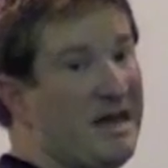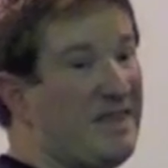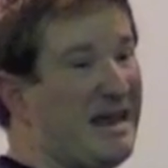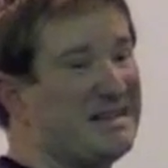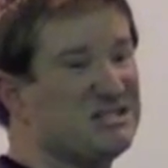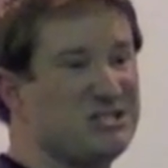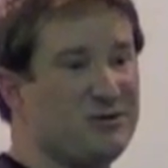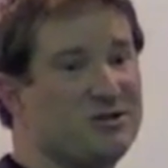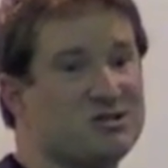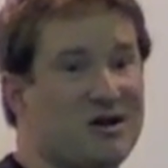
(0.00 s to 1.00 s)
And that had
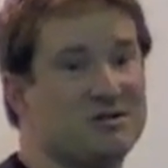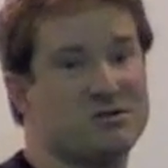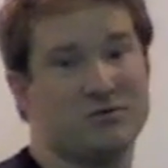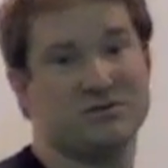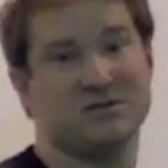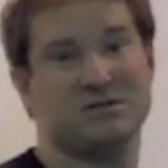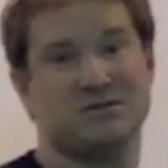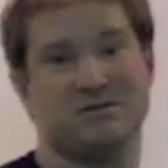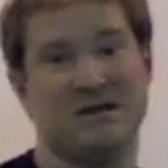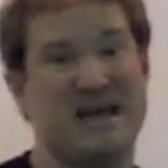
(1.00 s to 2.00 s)
serious consequences.
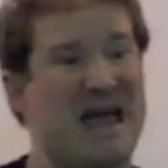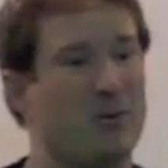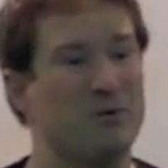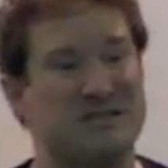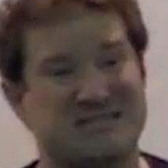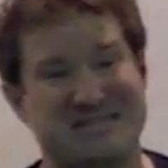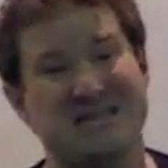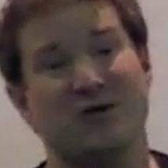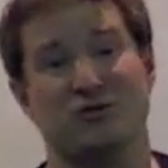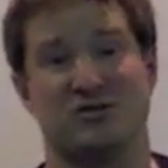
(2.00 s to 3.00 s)
And we
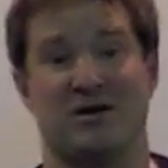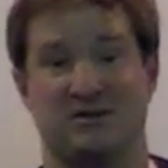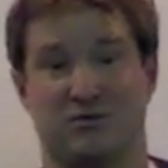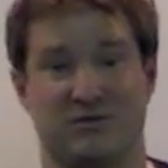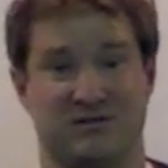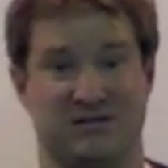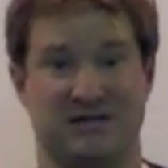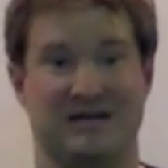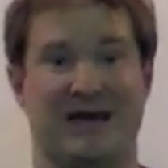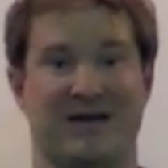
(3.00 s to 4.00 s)
see those consequences
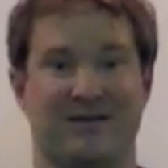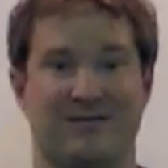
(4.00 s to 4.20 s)
today.